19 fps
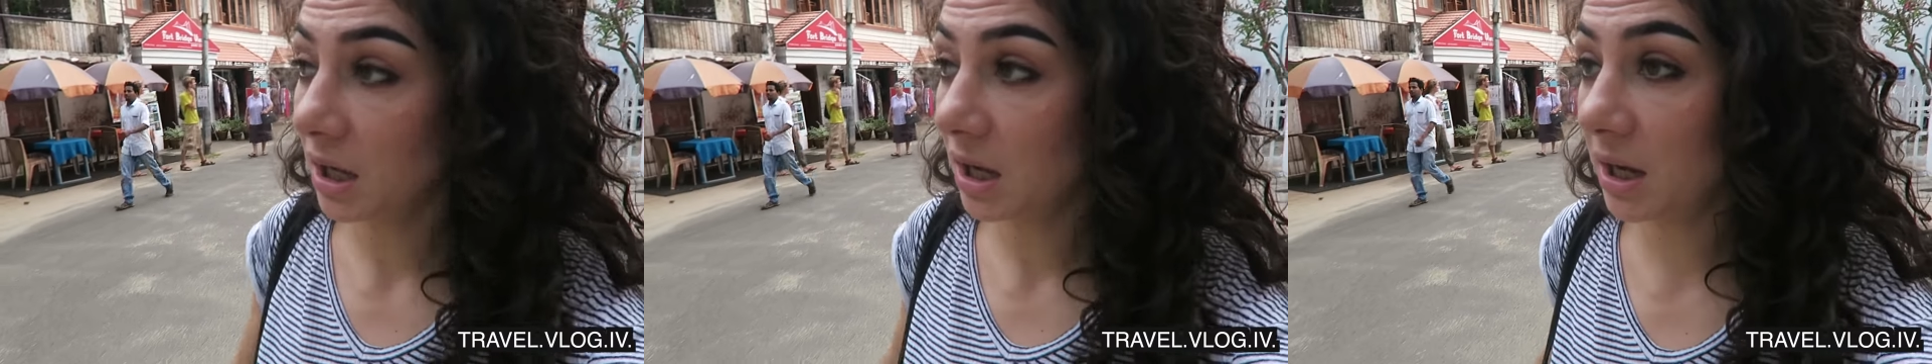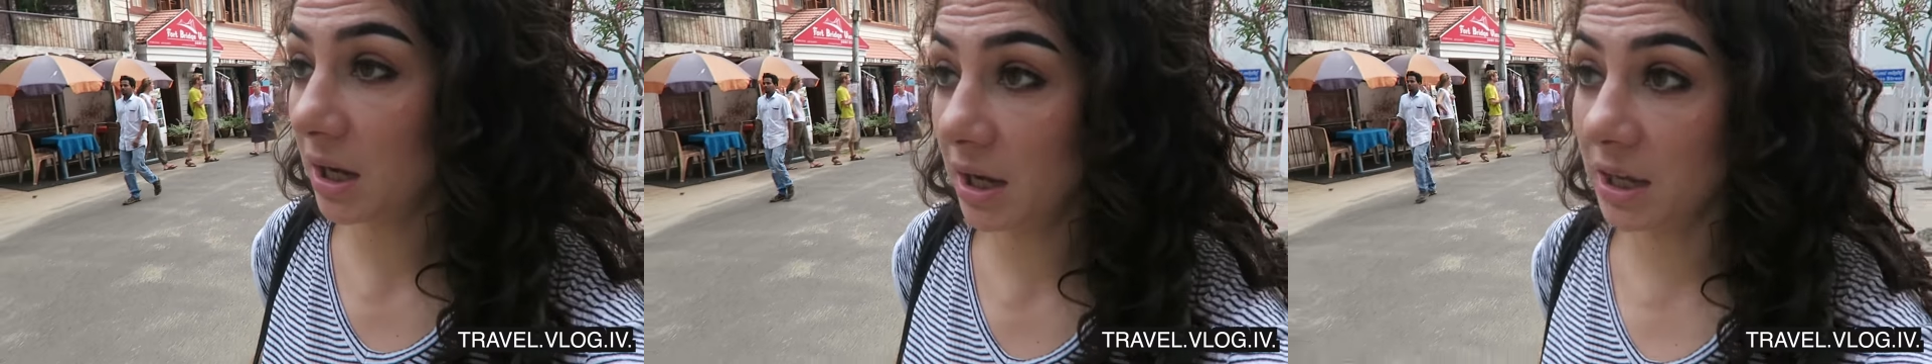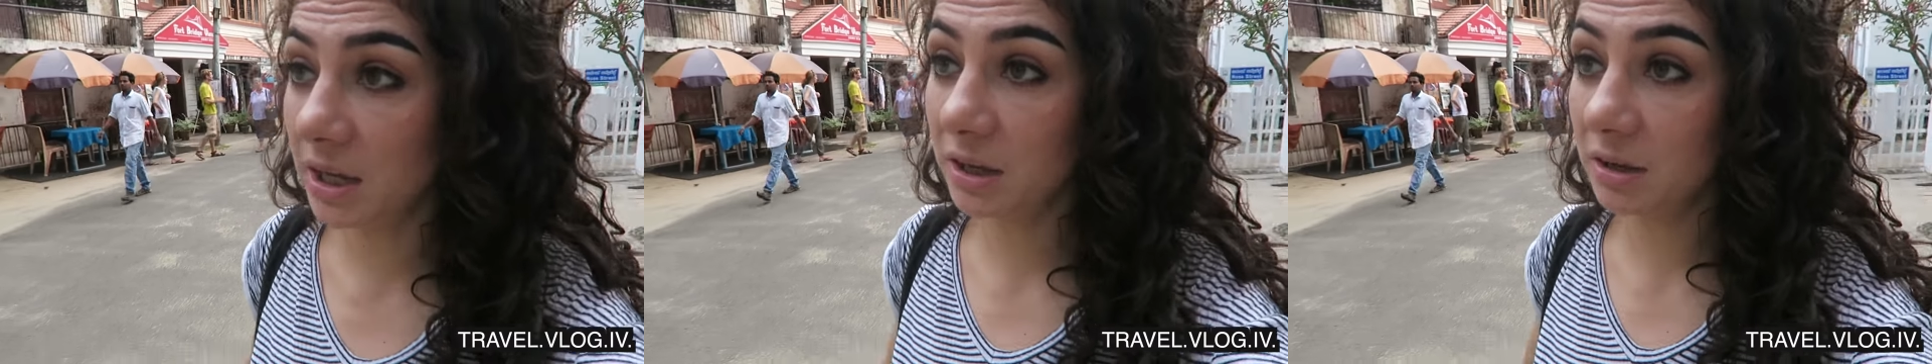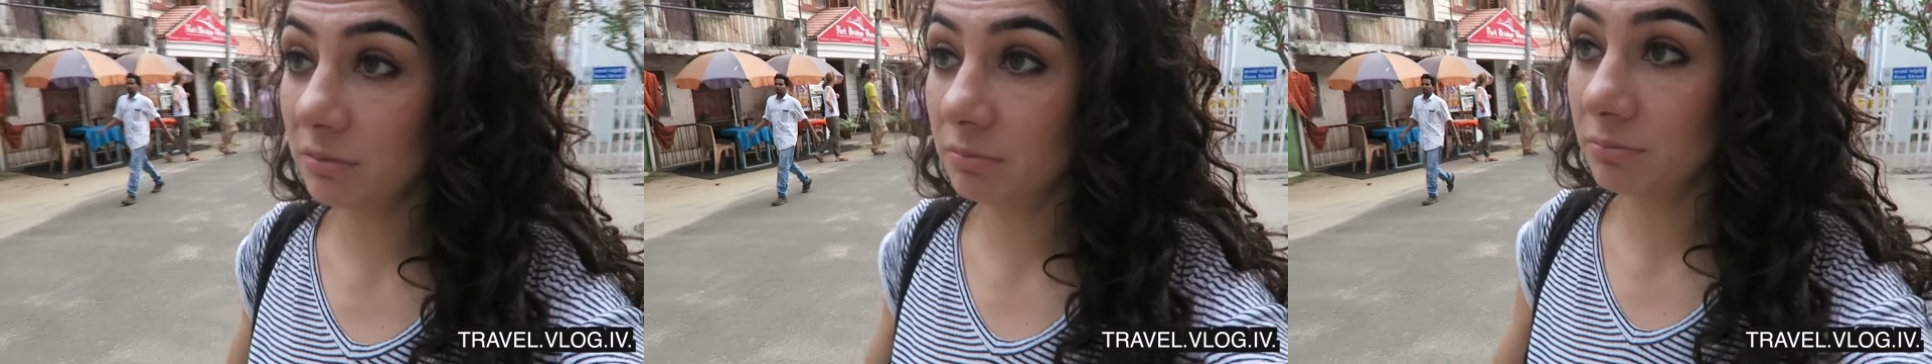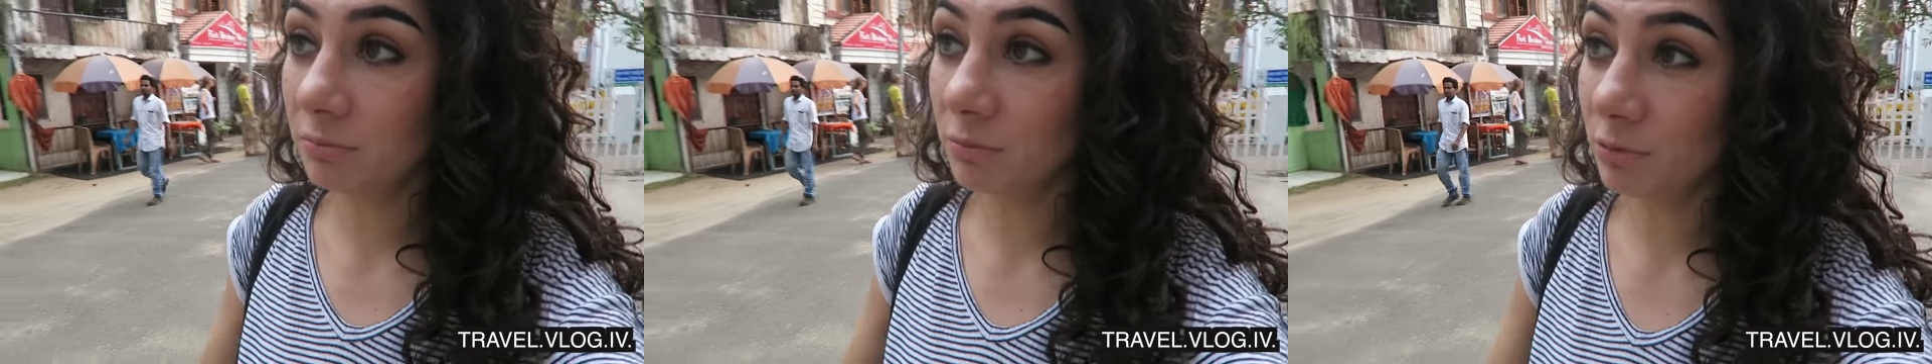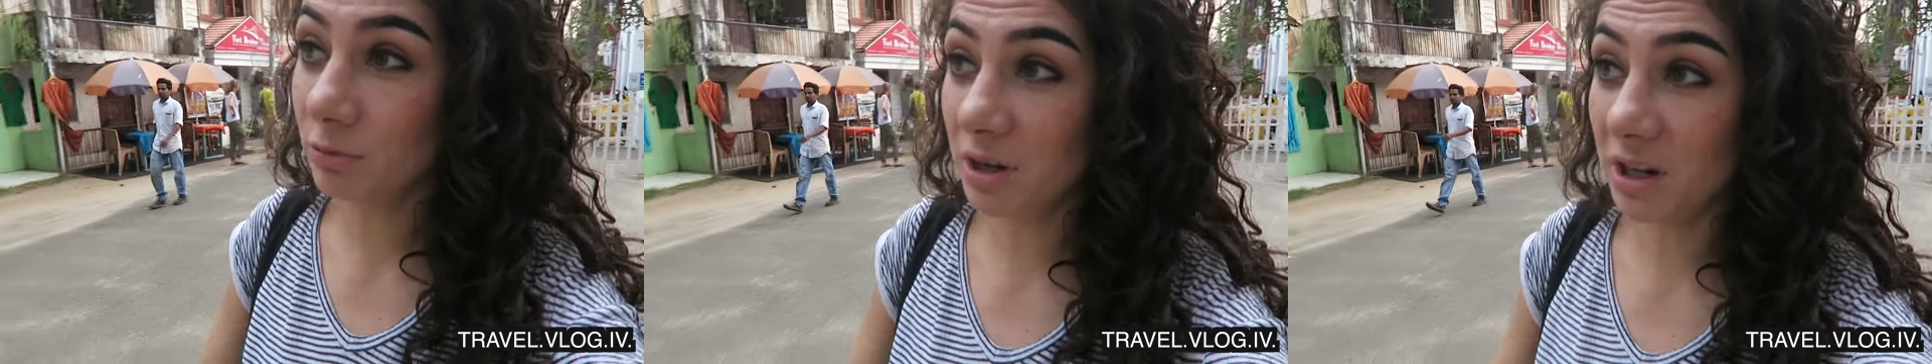I
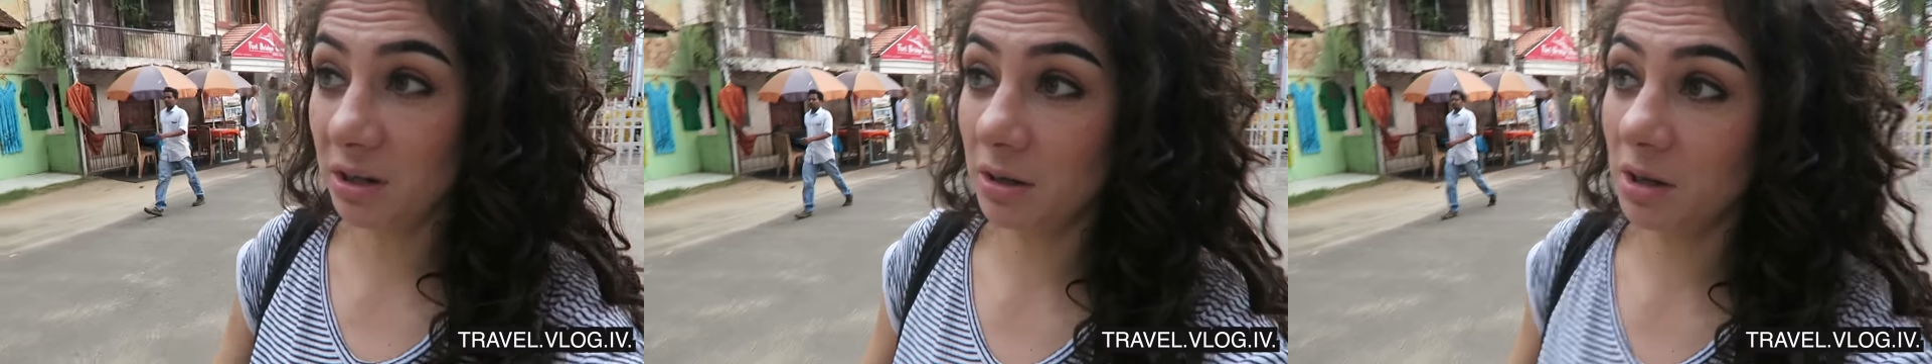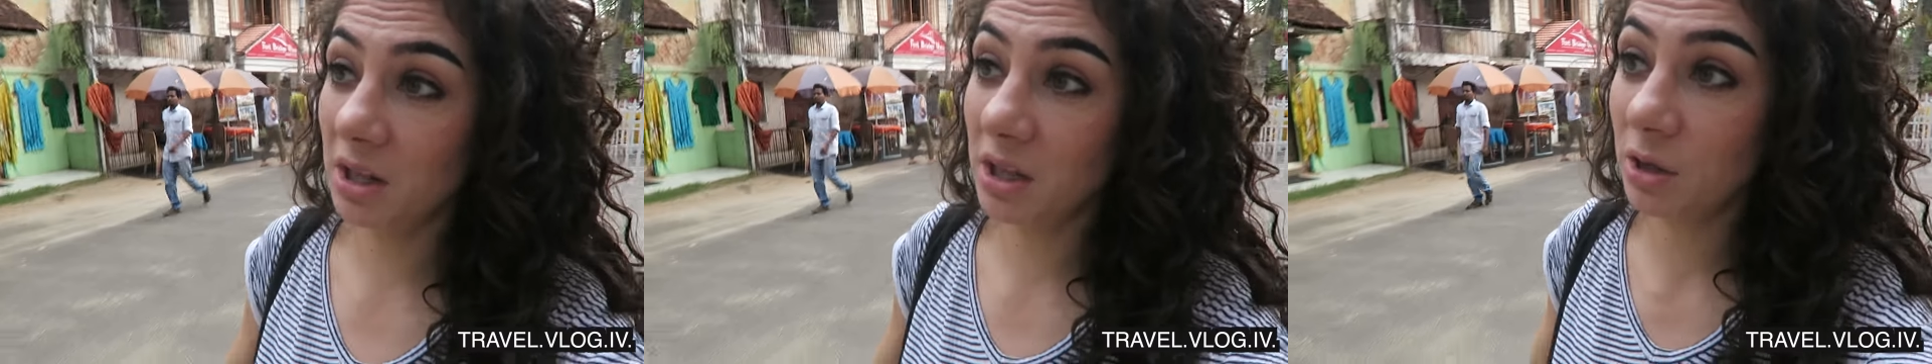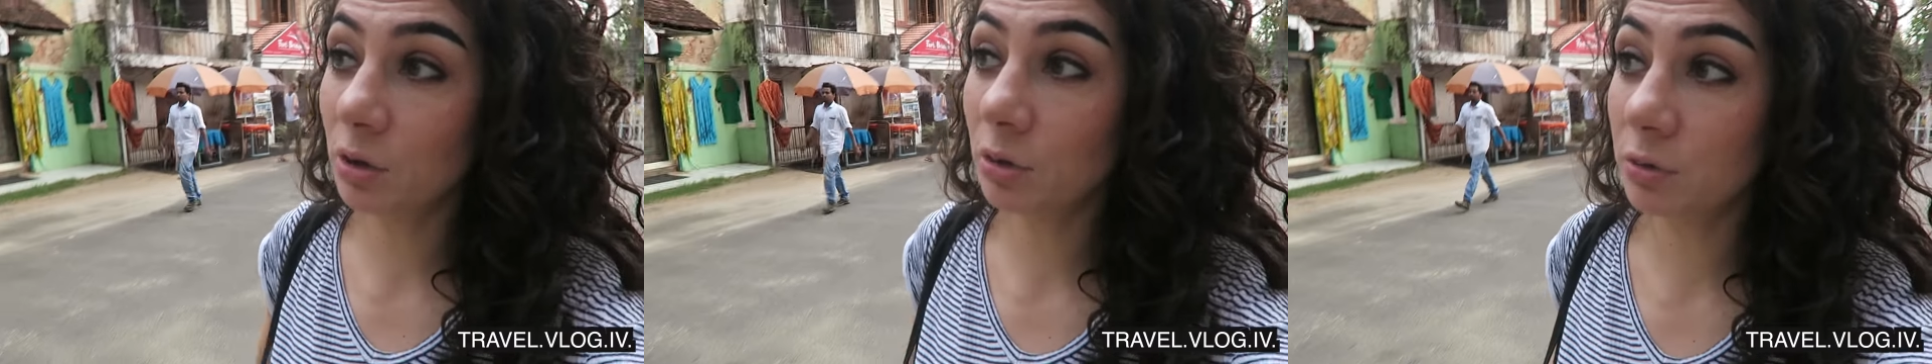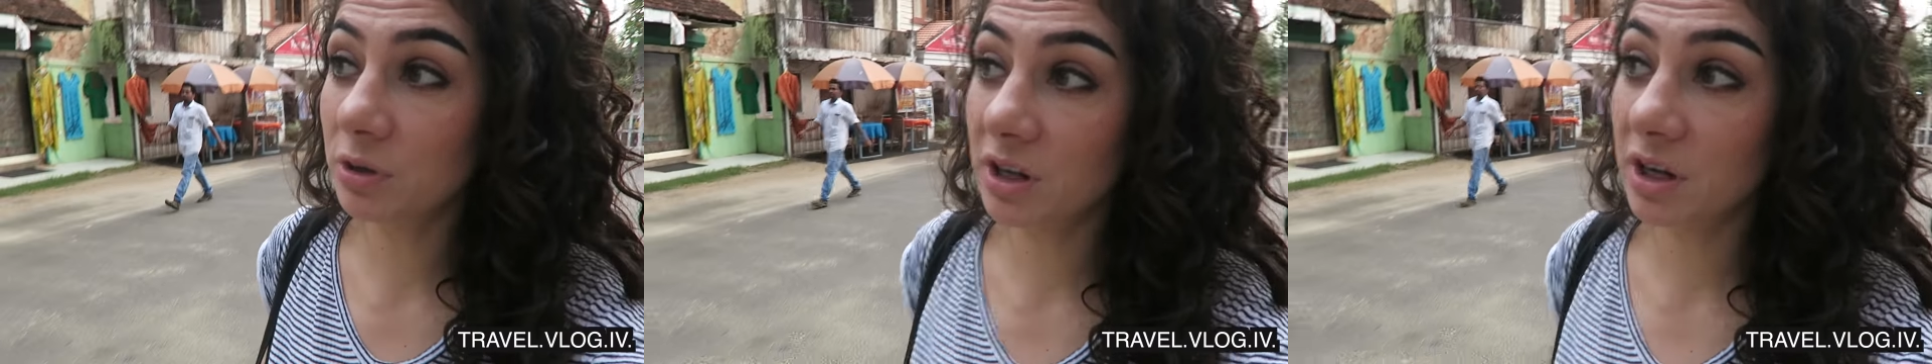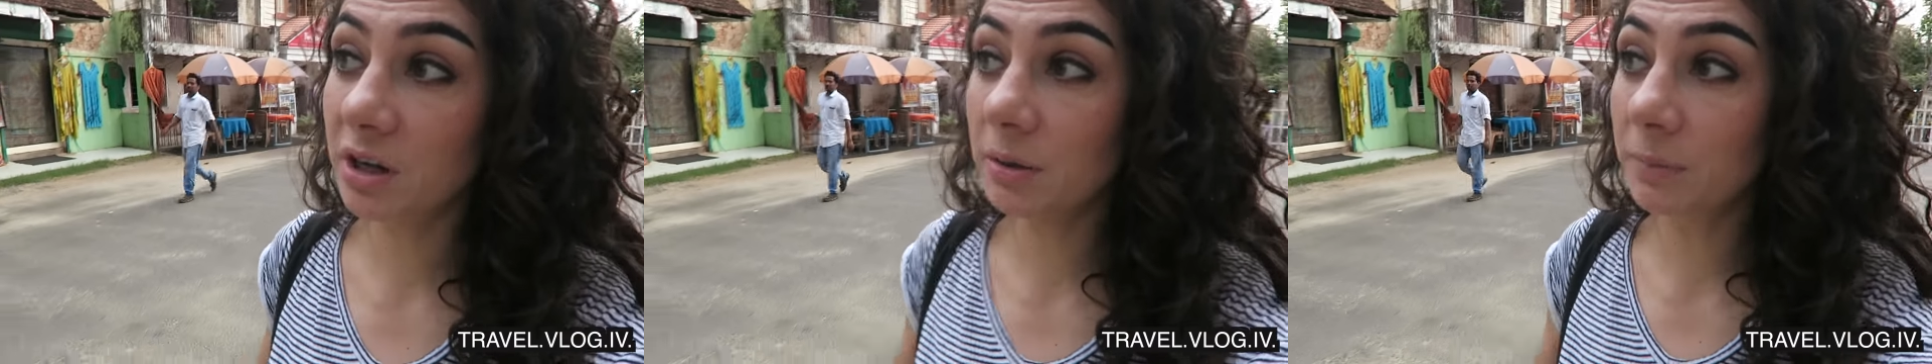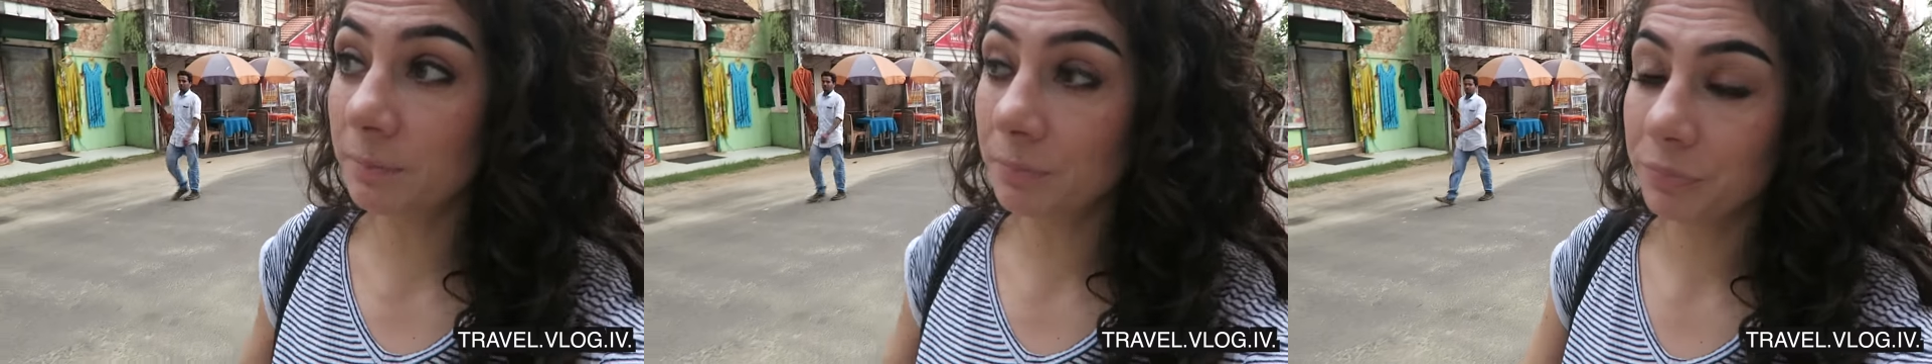rarely go
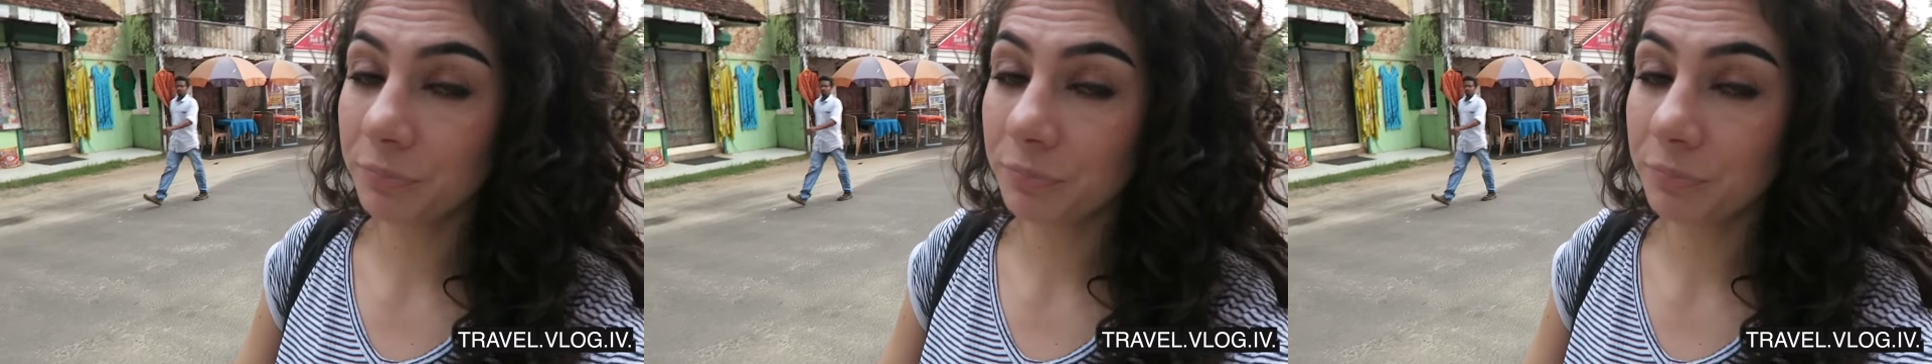there.